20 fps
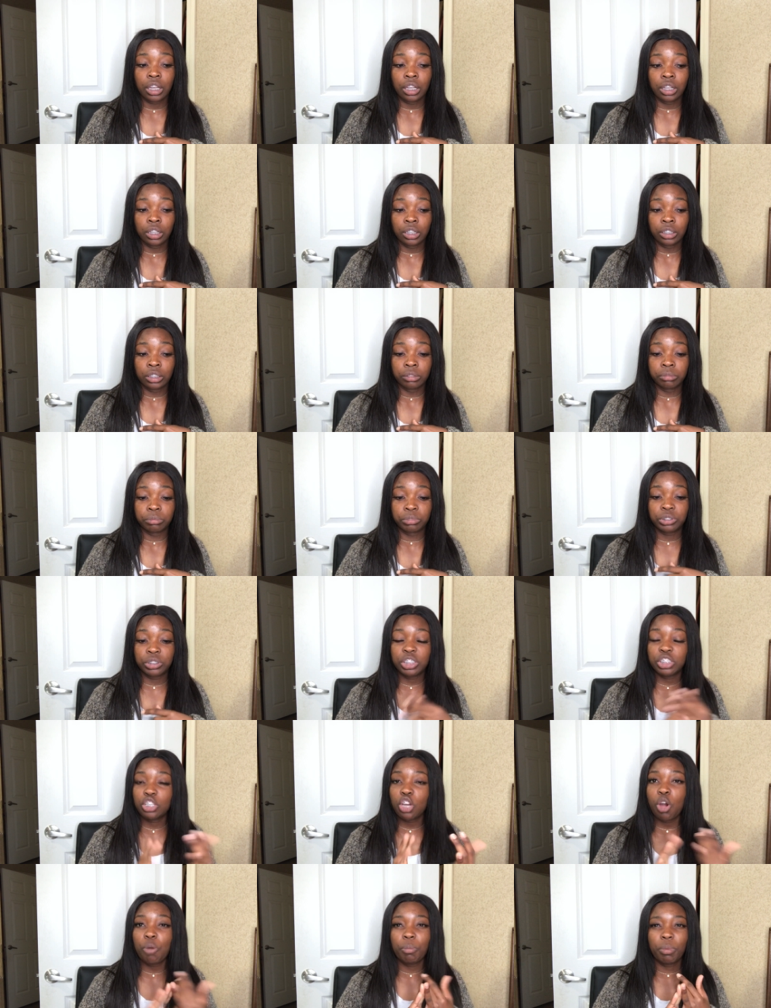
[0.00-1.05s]
Um,
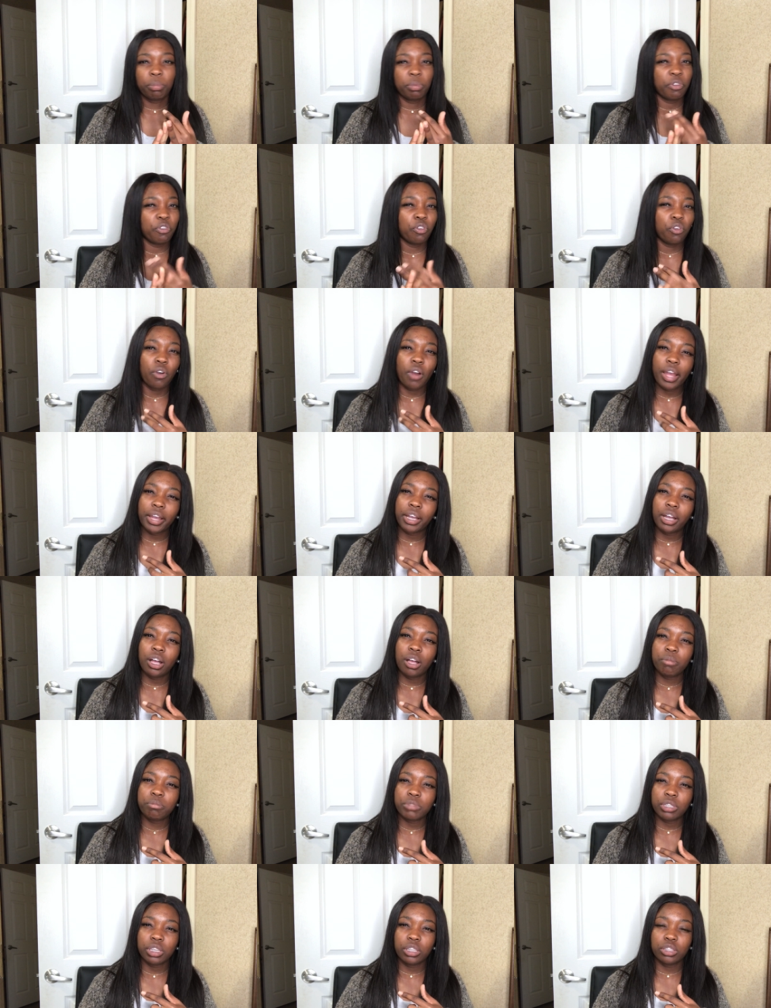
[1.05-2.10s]
she told me before I
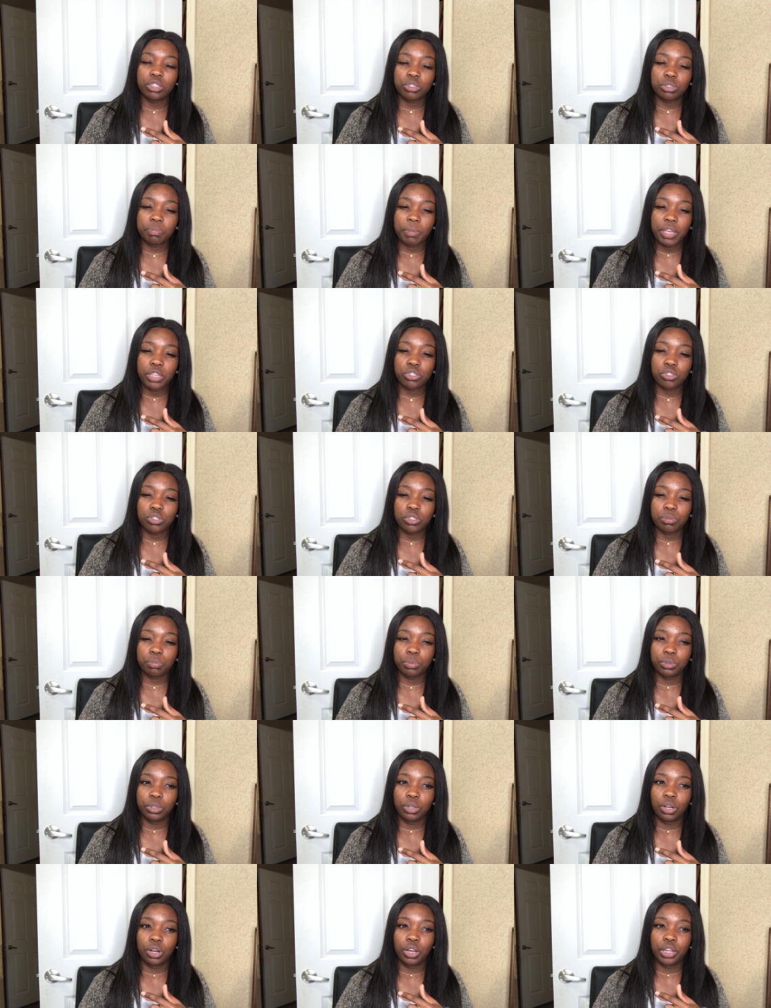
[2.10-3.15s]
come to get the spacers
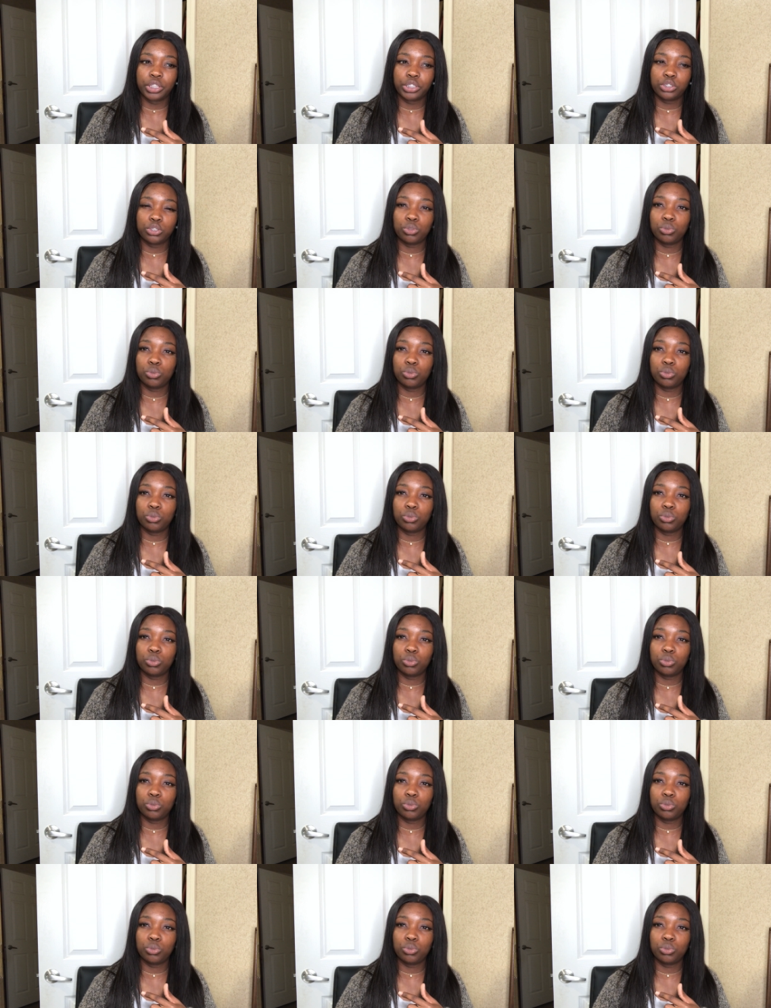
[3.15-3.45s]
put on